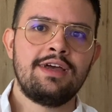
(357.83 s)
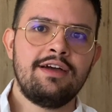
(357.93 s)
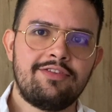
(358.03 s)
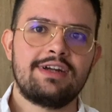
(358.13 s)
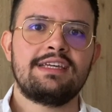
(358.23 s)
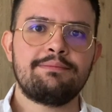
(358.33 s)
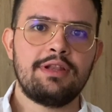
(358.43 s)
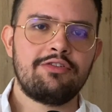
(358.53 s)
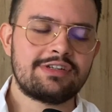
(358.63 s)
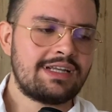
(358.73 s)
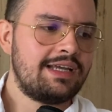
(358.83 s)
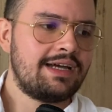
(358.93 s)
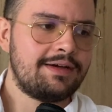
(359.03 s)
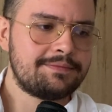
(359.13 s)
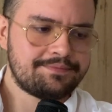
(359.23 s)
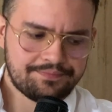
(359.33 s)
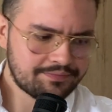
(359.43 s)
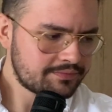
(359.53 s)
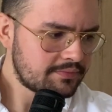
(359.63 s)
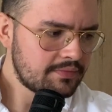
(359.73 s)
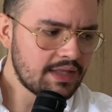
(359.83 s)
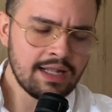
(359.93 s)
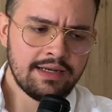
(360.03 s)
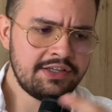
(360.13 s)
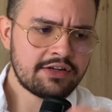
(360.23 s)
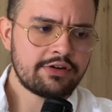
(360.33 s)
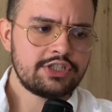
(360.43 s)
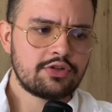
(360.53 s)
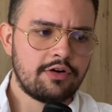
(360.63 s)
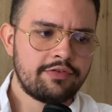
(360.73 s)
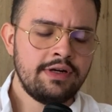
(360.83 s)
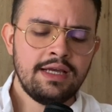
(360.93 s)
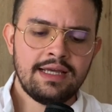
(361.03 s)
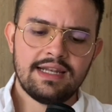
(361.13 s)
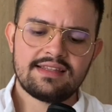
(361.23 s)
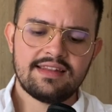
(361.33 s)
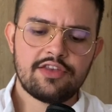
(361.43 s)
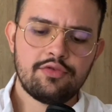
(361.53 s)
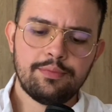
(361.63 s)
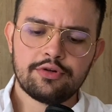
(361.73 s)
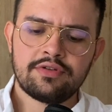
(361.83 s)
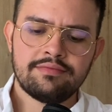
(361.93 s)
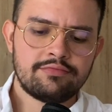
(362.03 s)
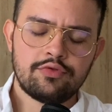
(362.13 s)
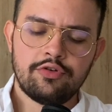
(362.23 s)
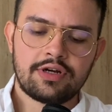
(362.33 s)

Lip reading: For example, if you're selling a lead generation offer, let's say that you booked to your